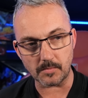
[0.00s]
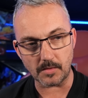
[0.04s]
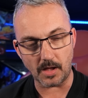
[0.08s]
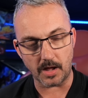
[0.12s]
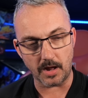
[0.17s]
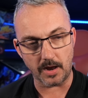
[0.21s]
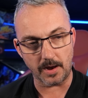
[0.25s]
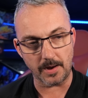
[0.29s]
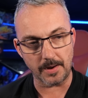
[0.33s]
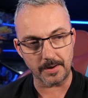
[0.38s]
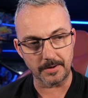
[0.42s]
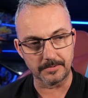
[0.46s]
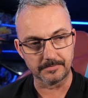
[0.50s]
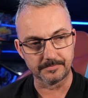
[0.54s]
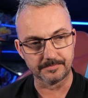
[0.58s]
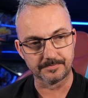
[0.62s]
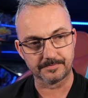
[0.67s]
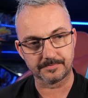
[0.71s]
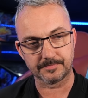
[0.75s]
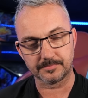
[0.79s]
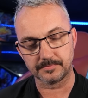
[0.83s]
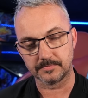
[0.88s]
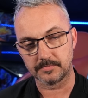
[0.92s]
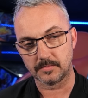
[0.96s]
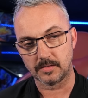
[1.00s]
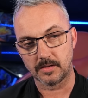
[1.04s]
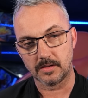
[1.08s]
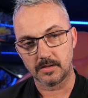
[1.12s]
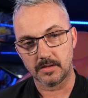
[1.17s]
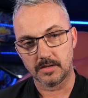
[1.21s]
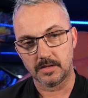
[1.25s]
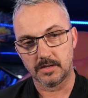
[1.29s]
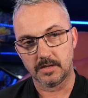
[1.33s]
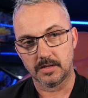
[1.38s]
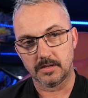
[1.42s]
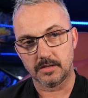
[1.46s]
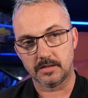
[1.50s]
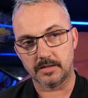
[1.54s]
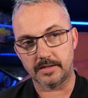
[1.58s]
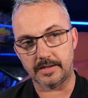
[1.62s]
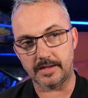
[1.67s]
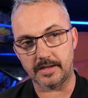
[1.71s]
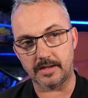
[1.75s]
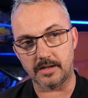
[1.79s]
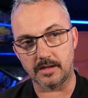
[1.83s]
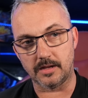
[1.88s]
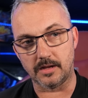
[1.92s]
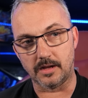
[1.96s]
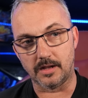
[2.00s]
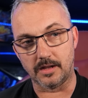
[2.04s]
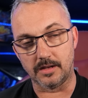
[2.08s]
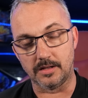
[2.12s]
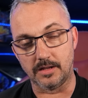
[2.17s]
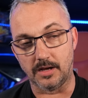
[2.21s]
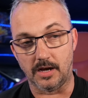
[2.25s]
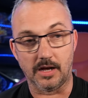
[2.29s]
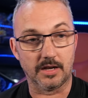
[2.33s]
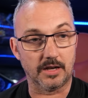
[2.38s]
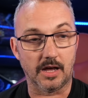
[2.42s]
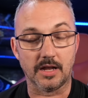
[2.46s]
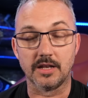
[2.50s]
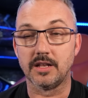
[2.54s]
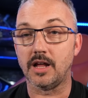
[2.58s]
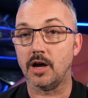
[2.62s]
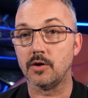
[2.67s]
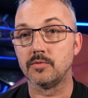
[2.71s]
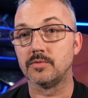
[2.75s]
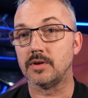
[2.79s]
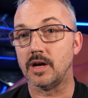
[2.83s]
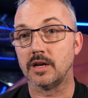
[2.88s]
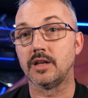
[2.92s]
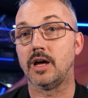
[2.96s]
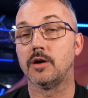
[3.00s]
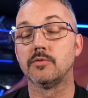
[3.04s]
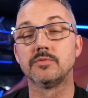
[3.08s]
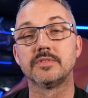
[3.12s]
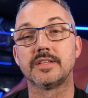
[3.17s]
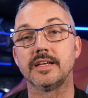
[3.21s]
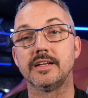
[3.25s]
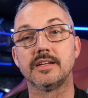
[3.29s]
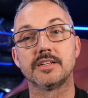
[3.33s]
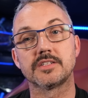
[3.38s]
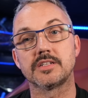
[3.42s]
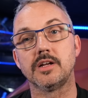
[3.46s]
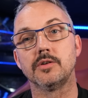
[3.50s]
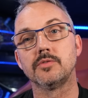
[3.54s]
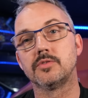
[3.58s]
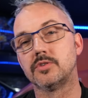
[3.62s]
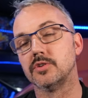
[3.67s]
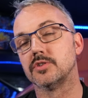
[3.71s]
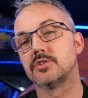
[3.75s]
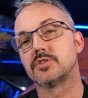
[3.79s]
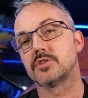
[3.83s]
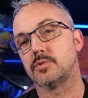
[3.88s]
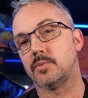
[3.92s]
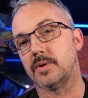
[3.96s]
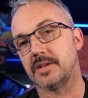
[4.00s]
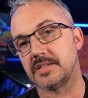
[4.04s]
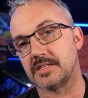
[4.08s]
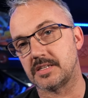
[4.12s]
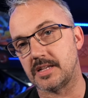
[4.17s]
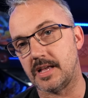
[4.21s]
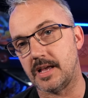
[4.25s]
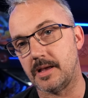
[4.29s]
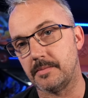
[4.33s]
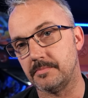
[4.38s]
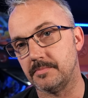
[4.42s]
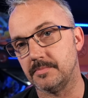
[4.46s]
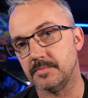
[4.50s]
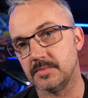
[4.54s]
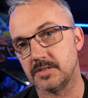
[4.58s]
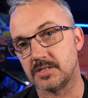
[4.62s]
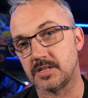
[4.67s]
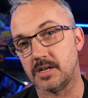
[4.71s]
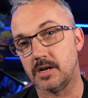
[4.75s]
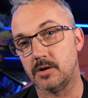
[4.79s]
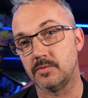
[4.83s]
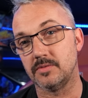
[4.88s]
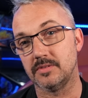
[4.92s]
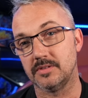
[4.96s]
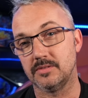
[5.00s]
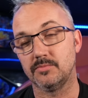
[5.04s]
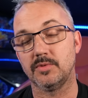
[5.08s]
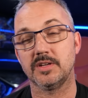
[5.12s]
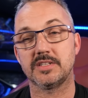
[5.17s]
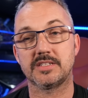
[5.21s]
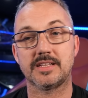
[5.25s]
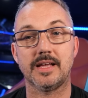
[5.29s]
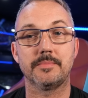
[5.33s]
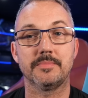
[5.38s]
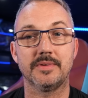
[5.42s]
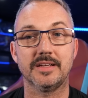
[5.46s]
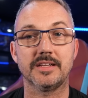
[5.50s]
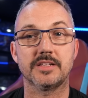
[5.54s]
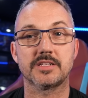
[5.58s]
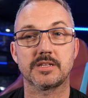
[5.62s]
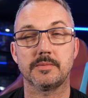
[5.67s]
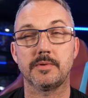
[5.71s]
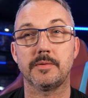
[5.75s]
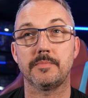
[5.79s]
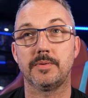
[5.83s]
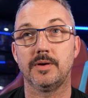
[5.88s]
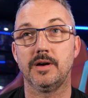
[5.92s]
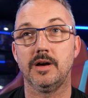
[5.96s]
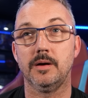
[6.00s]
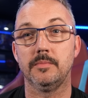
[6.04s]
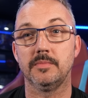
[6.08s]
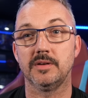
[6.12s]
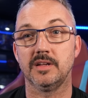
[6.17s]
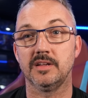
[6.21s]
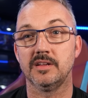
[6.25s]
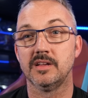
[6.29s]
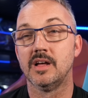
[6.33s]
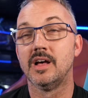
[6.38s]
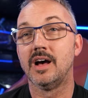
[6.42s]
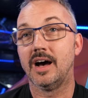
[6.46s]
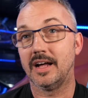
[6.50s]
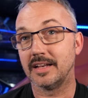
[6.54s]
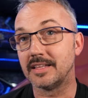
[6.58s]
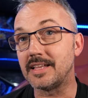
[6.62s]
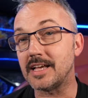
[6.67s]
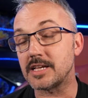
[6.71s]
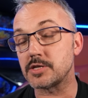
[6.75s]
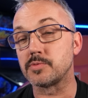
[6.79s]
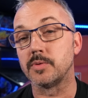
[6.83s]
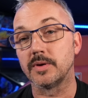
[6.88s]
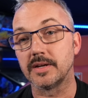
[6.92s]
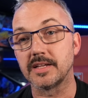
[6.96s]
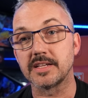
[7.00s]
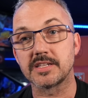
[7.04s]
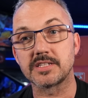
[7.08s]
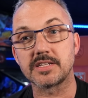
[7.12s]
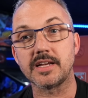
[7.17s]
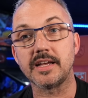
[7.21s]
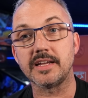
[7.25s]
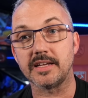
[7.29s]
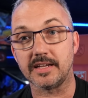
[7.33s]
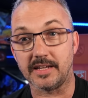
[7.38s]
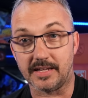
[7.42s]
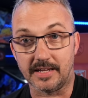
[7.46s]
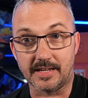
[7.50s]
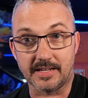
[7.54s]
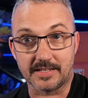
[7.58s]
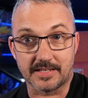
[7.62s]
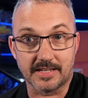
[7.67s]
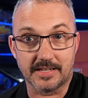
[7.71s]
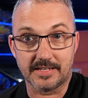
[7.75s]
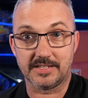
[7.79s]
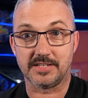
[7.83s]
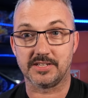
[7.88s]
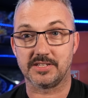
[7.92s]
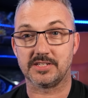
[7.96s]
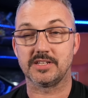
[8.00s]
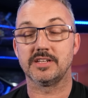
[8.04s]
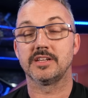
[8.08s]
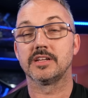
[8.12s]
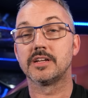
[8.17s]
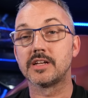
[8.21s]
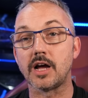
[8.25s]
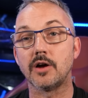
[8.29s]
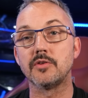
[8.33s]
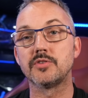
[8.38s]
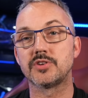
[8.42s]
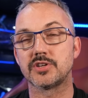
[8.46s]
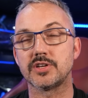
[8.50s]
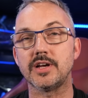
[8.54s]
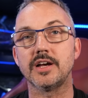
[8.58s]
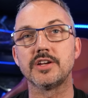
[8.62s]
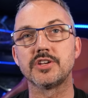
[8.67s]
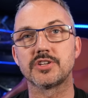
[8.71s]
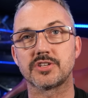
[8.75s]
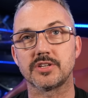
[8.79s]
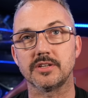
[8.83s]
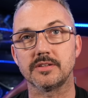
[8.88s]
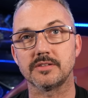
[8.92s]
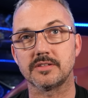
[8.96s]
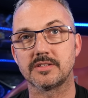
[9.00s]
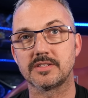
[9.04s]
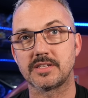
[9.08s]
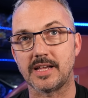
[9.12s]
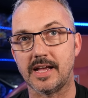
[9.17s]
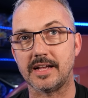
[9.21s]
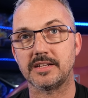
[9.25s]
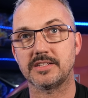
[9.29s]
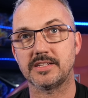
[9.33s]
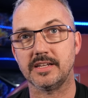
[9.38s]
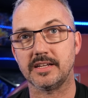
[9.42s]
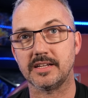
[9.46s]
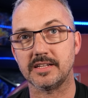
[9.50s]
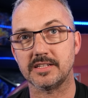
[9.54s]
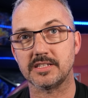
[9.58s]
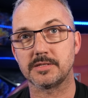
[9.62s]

Um, look, a loan a loan deal is no good to West Ham, so West Ham needs something permanent, and that's what they're saying here. This is a negotiation tactic.